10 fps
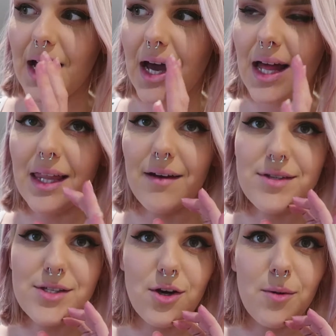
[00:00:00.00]
I
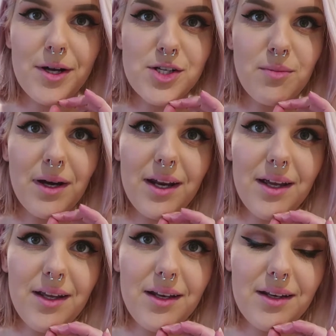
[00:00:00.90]
love so much about
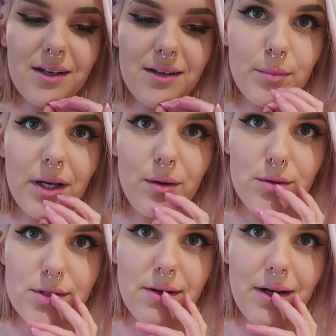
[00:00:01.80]
it, but I
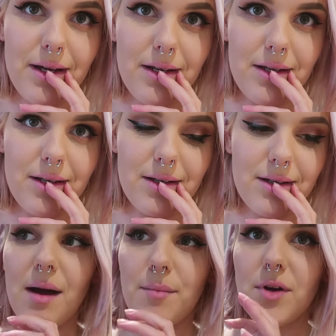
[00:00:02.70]
also hate it.
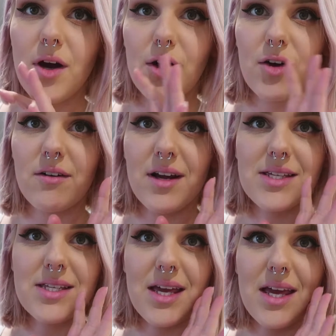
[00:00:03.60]
I'm not
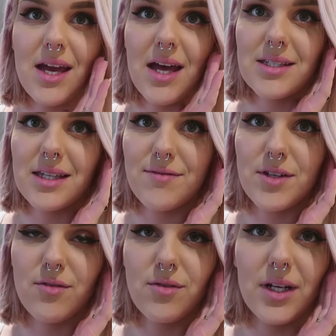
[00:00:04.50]
greasy. It's left
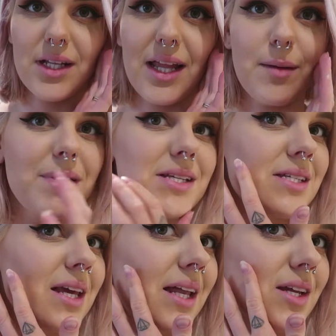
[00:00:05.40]
a really, like, my
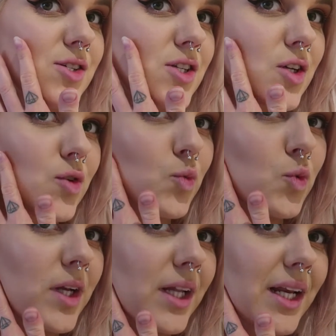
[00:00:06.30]
skin is just a
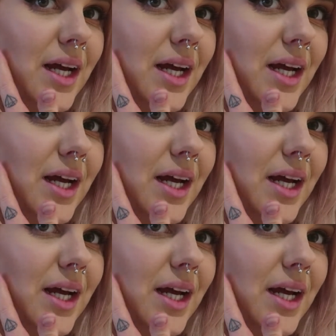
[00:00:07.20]
really